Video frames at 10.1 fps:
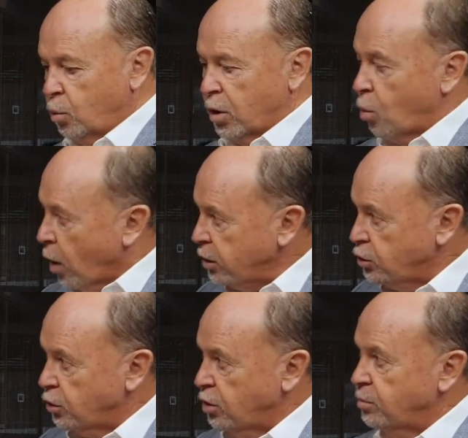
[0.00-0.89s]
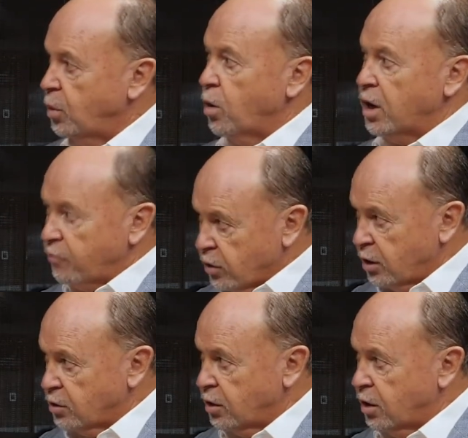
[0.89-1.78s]
We've got one team, we run
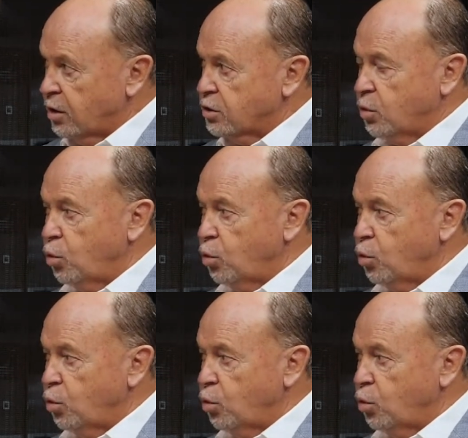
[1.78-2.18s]
everything together, so